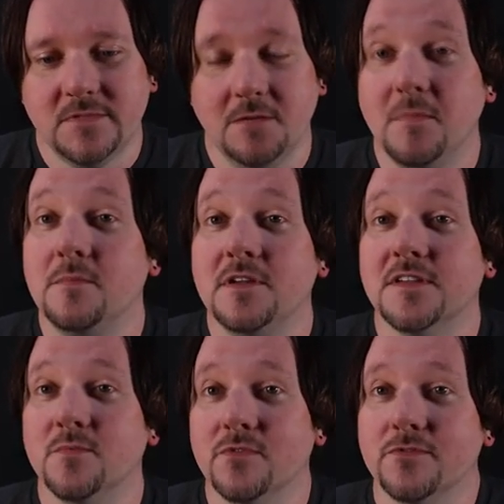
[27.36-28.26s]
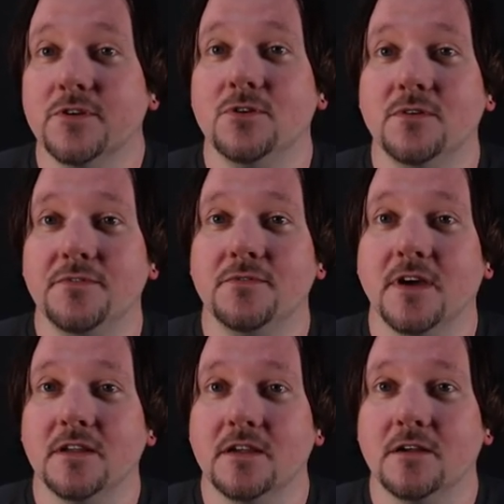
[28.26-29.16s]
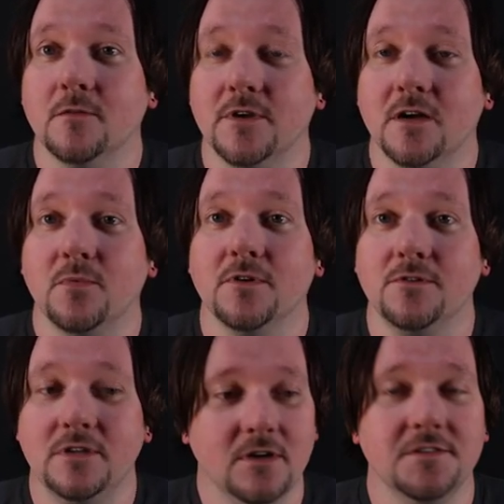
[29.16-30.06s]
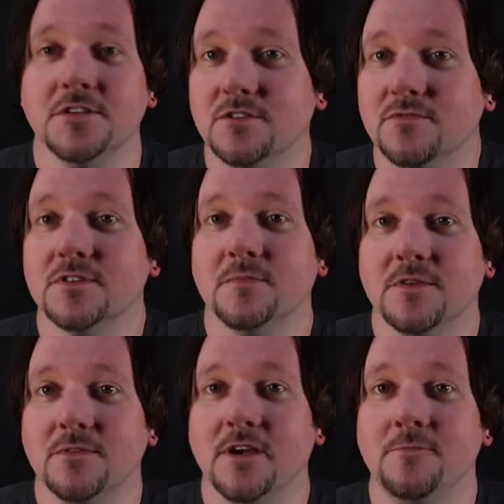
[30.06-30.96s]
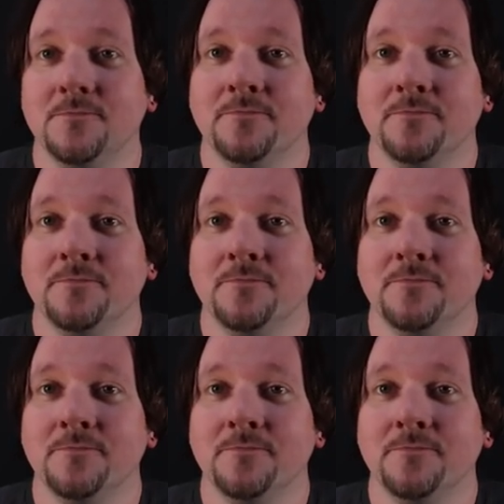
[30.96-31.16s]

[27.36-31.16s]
Maybe it's helpful for you if you've got a gig coming up where you need to audition for something, right?